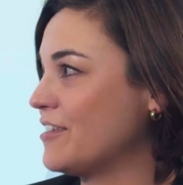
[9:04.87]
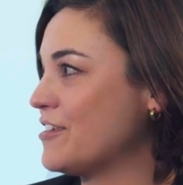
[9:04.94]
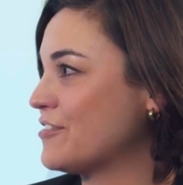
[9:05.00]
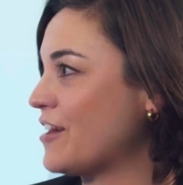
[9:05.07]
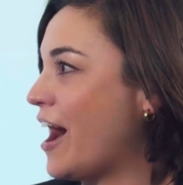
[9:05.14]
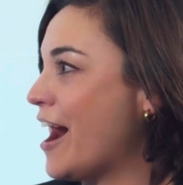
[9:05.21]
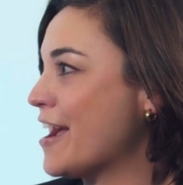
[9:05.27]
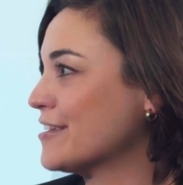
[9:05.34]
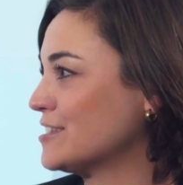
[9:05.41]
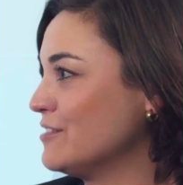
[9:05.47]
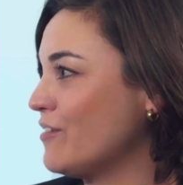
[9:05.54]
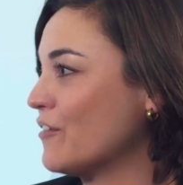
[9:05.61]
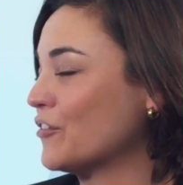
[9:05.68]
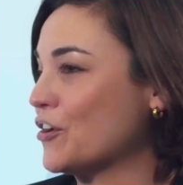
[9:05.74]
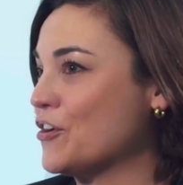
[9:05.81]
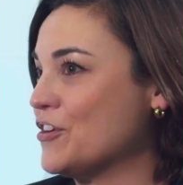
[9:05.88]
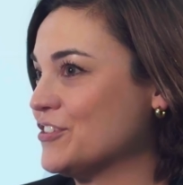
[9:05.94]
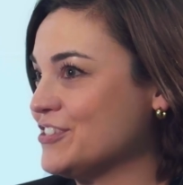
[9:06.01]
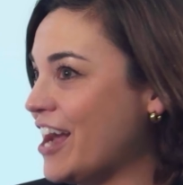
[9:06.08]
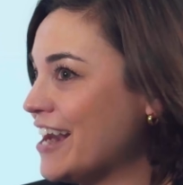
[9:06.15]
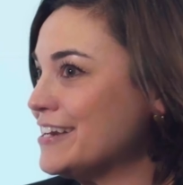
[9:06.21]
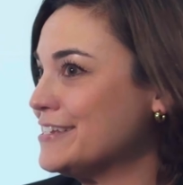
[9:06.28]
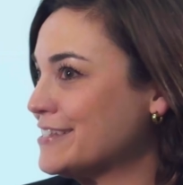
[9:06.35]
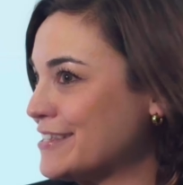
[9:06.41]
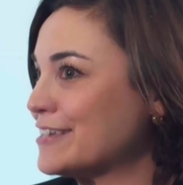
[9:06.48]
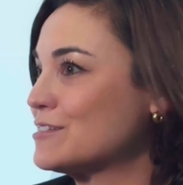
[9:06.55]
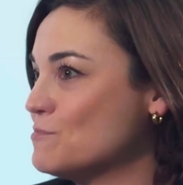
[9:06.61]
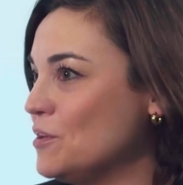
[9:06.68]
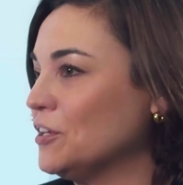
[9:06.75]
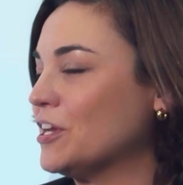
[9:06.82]
I think the highest I've ever heard is
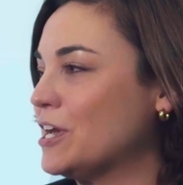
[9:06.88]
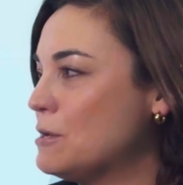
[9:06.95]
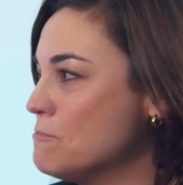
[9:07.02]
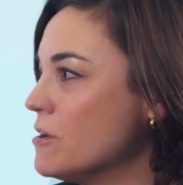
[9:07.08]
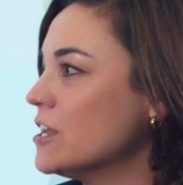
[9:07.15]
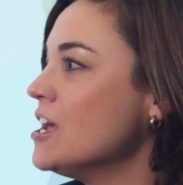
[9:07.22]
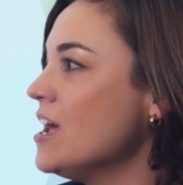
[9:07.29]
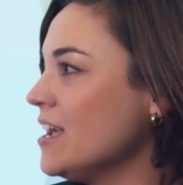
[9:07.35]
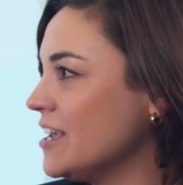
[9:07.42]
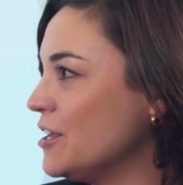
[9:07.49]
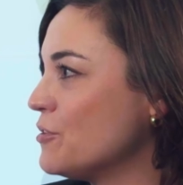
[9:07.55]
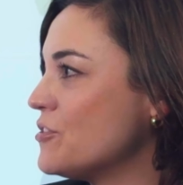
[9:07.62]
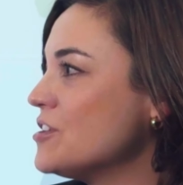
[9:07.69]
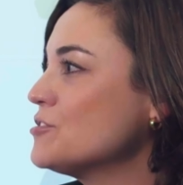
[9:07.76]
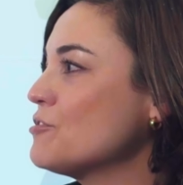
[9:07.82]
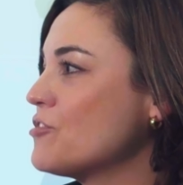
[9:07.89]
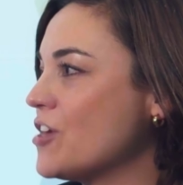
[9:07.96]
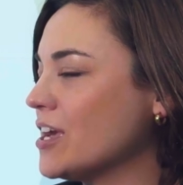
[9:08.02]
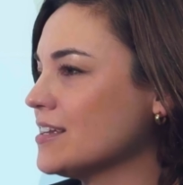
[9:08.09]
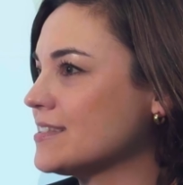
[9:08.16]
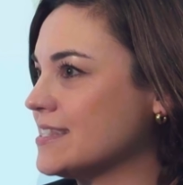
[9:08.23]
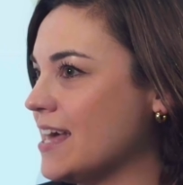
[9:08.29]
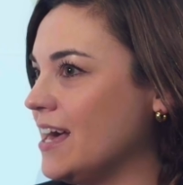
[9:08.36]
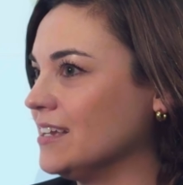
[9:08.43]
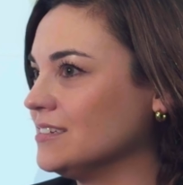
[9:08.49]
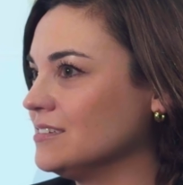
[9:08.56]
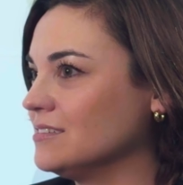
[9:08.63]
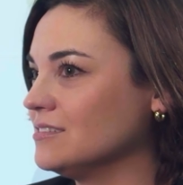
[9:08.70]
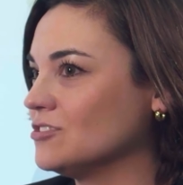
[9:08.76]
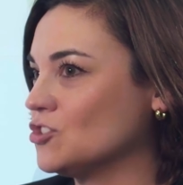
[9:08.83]
96 million. But these are things that
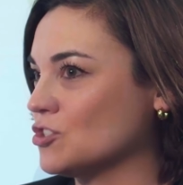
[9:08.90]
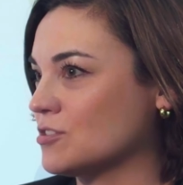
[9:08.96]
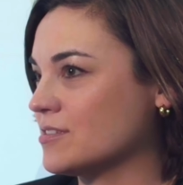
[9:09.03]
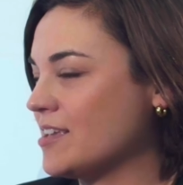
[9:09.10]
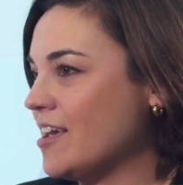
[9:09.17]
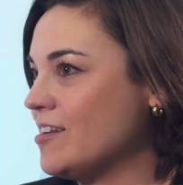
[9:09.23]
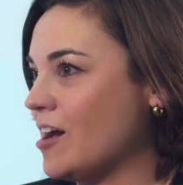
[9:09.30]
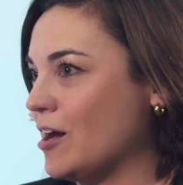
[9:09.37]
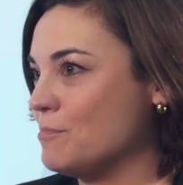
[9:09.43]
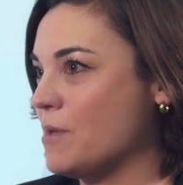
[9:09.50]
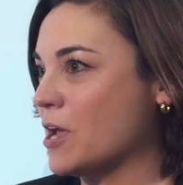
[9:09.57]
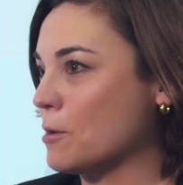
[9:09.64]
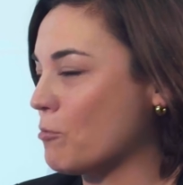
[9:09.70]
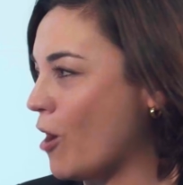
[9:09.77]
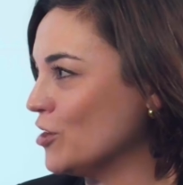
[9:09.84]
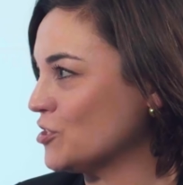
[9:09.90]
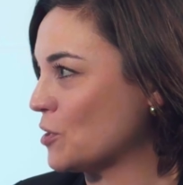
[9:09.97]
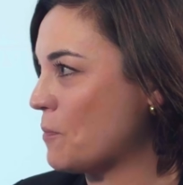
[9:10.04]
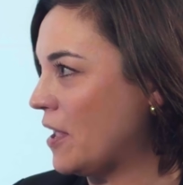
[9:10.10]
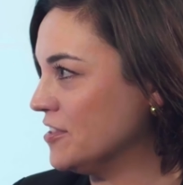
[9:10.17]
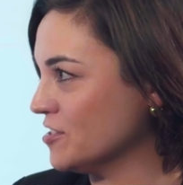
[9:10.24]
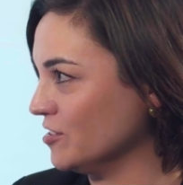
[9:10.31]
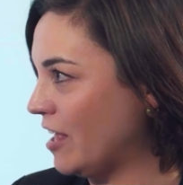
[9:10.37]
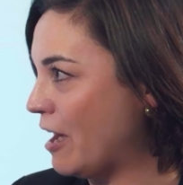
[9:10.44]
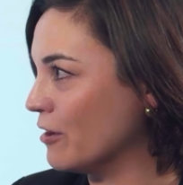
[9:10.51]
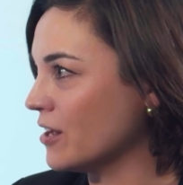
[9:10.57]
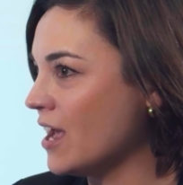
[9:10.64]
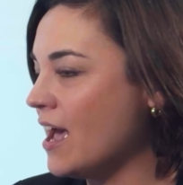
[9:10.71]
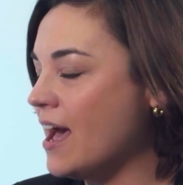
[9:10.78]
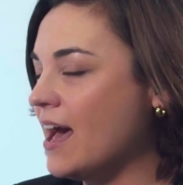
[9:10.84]
just cannot make a project pencil
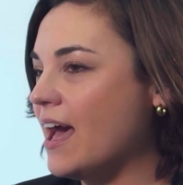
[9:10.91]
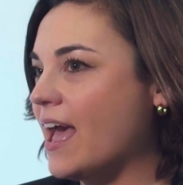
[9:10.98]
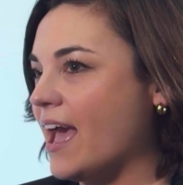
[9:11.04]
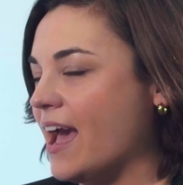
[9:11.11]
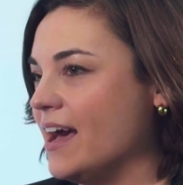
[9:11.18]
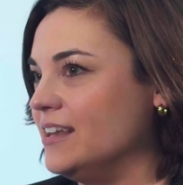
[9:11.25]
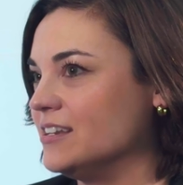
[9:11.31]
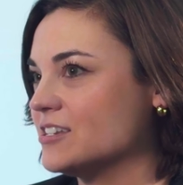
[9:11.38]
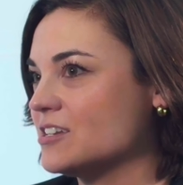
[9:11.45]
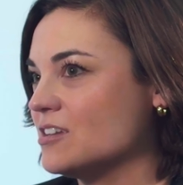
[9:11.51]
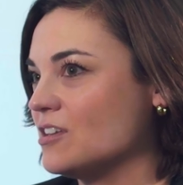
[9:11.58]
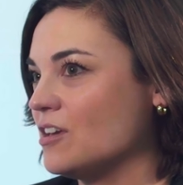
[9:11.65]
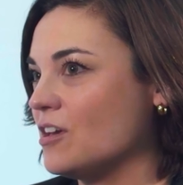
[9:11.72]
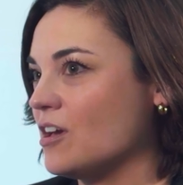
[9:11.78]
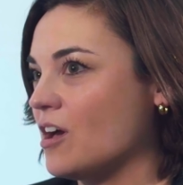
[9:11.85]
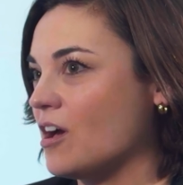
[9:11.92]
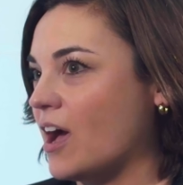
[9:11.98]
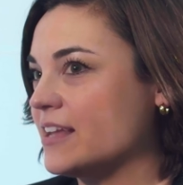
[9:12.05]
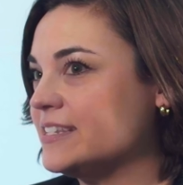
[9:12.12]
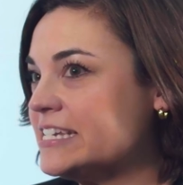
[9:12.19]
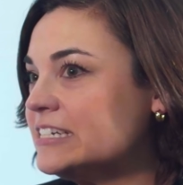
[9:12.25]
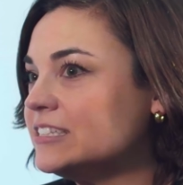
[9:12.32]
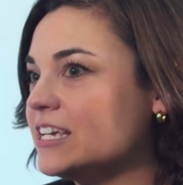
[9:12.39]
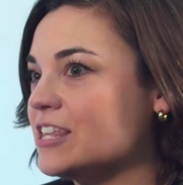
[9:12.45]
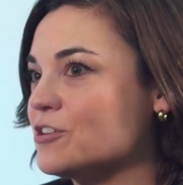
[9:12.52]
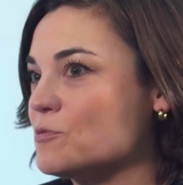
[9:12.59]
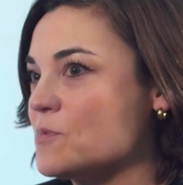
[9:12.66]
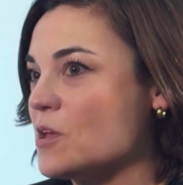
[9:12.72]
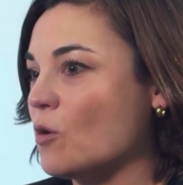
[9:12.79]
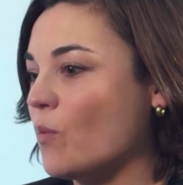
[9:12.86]
out. And ideally,
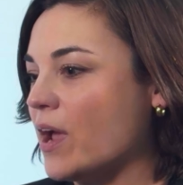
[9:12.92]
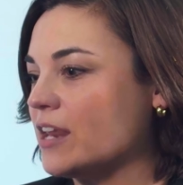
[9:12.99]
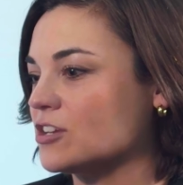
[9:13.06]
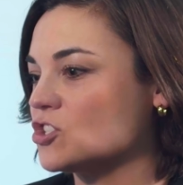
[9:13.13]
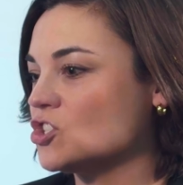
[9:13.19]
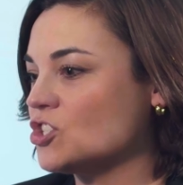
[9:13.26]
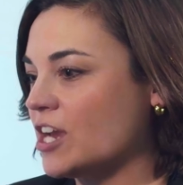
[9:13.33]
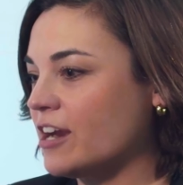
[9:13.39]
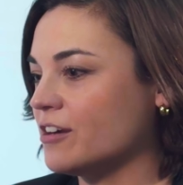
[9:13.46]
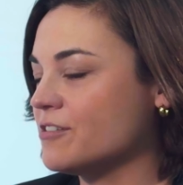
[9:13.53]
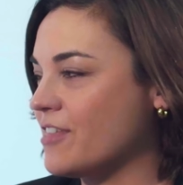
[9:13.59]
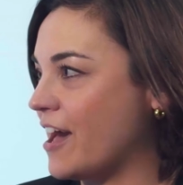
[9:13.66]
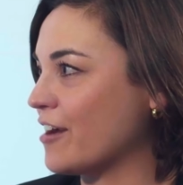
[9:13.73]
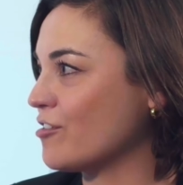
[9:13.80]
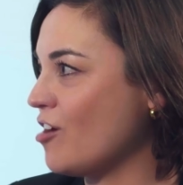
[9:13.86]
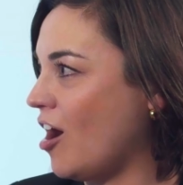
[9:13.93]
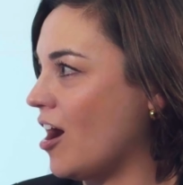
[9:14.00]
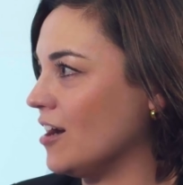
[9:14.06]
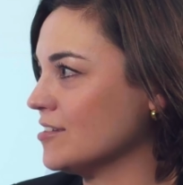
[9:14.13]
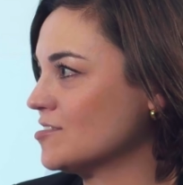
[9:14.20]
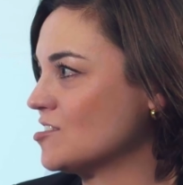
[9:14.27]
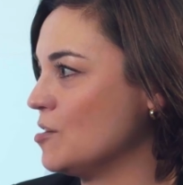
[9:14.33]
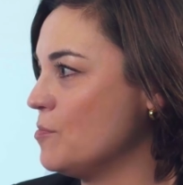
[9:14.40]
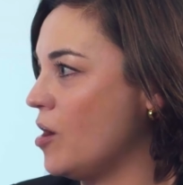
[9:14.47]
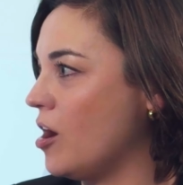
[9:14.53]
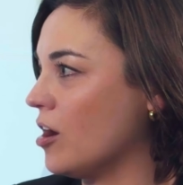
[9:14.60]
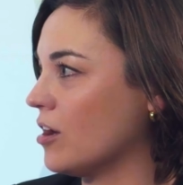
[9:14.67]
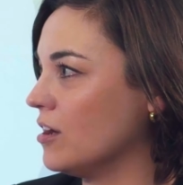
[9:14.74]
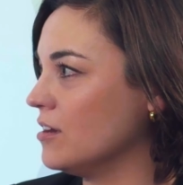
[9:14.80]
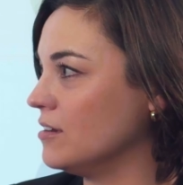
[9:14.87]
there'd be a way to share that cost
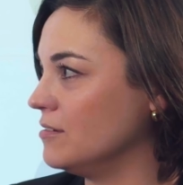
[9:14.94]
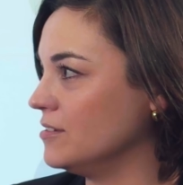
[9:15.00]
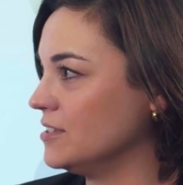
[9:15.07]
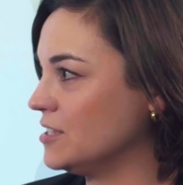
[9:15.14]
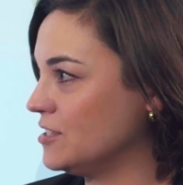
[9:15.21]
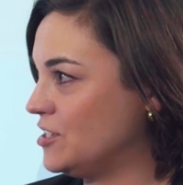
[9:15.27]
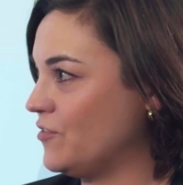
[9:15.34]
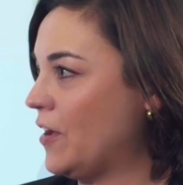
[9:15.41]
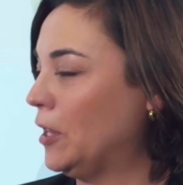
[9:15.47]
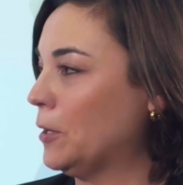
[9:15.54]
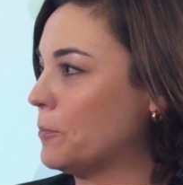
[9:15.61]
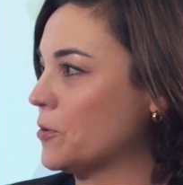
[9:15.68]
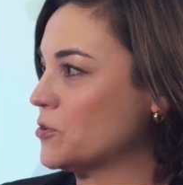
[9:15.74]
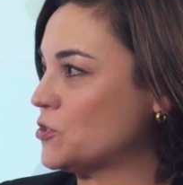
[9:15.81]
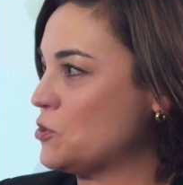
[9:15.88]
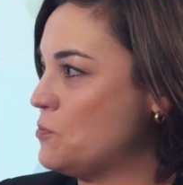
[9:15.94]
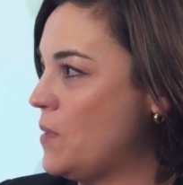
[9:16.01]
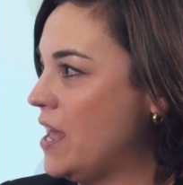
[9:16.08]
among developers who benefit.